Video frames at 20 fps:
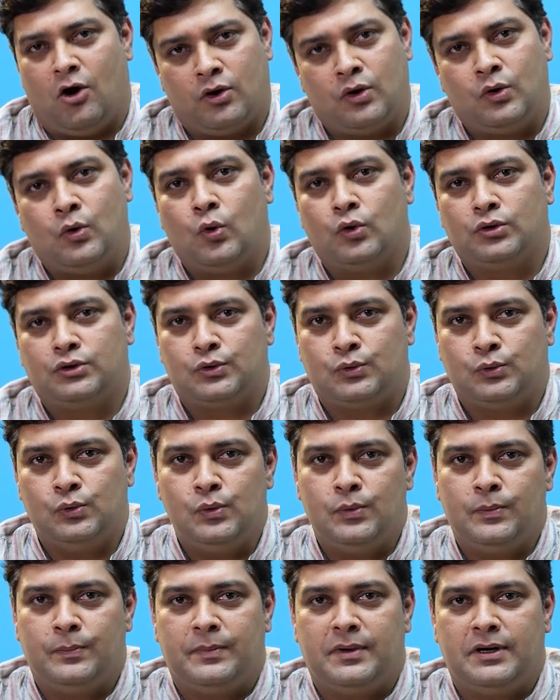or go
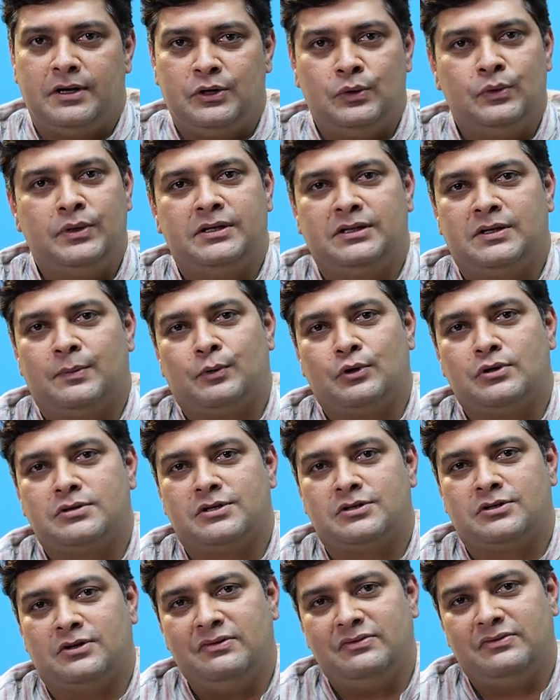through during the
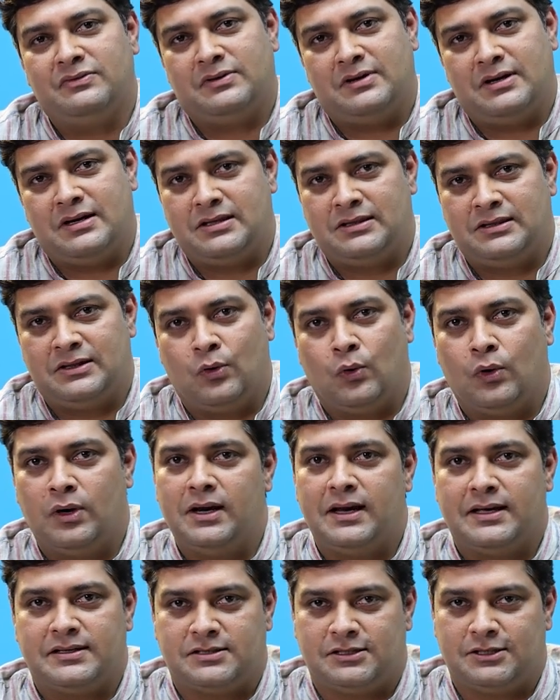process of the whole
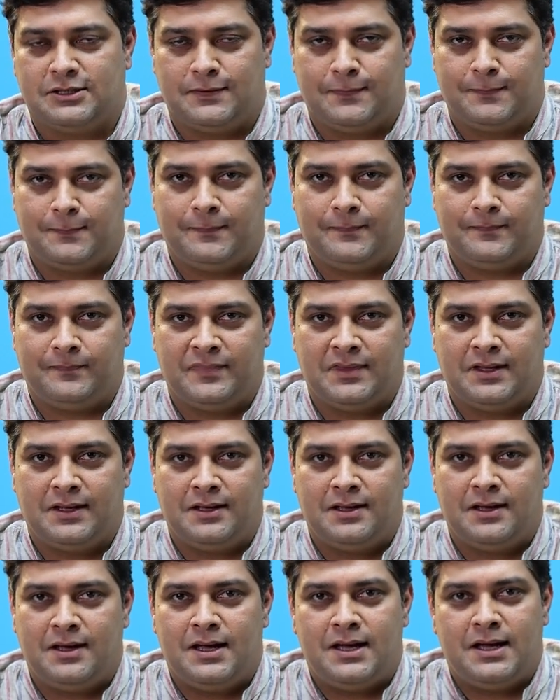lesson.
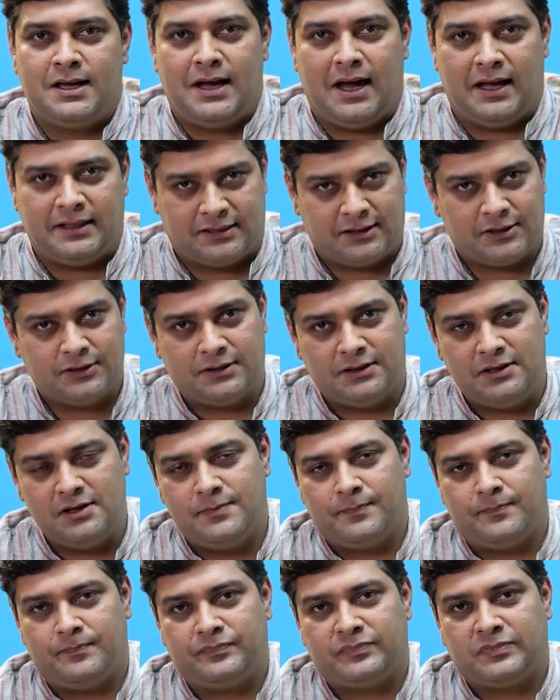And
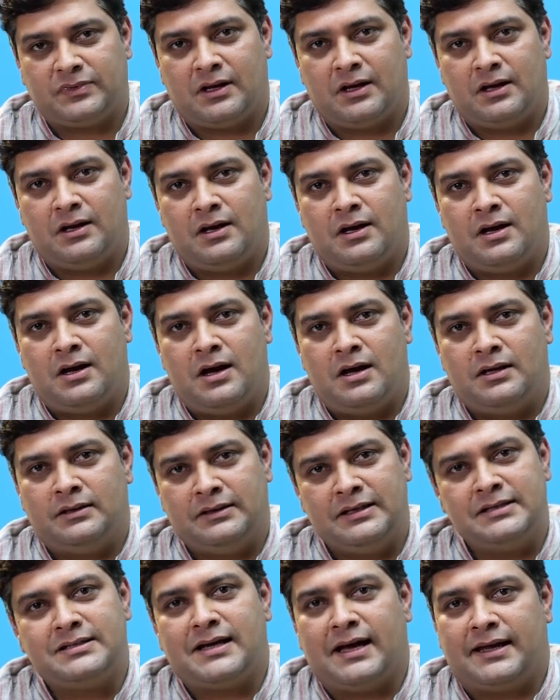third,
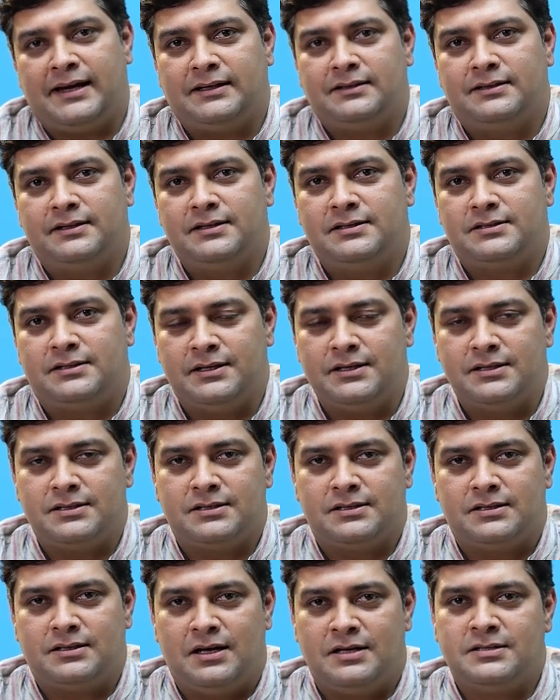these
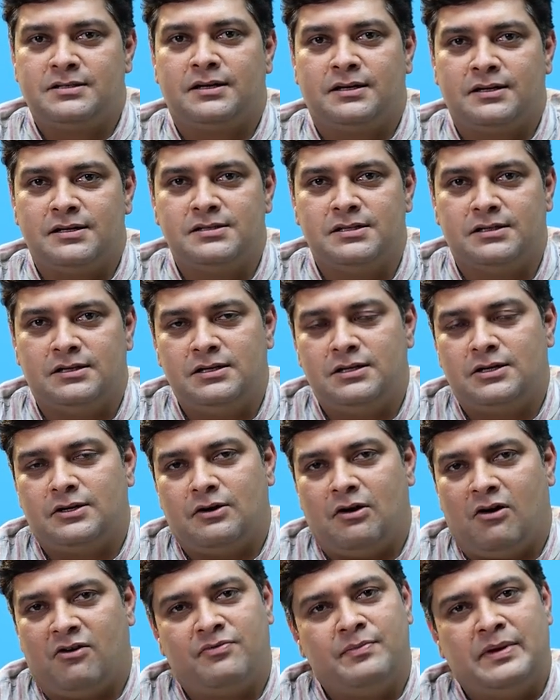characteristics is a result
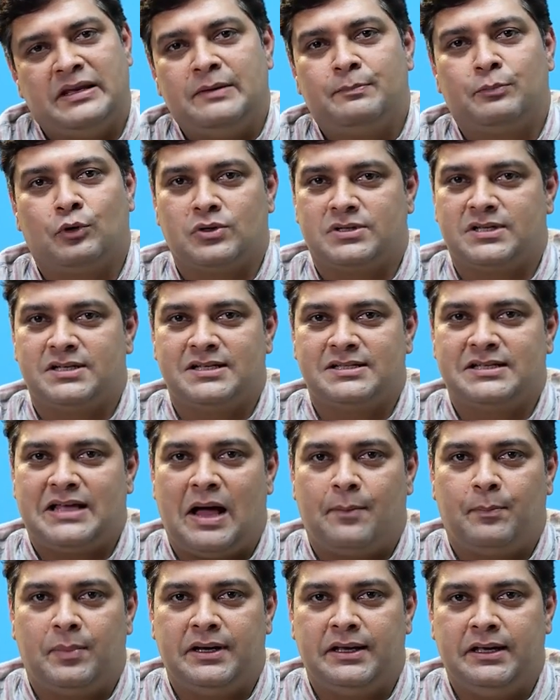of many processes
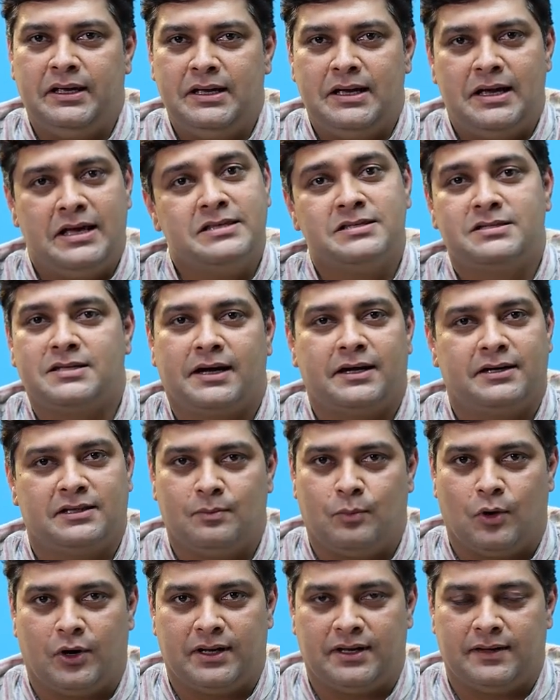happening inside
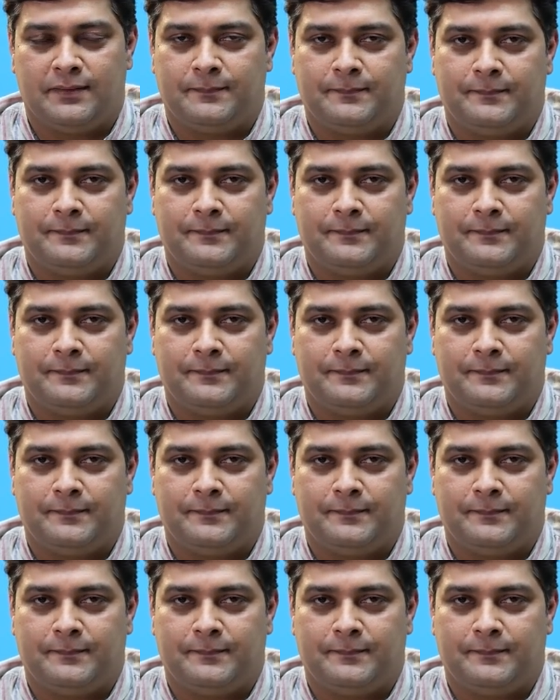the body.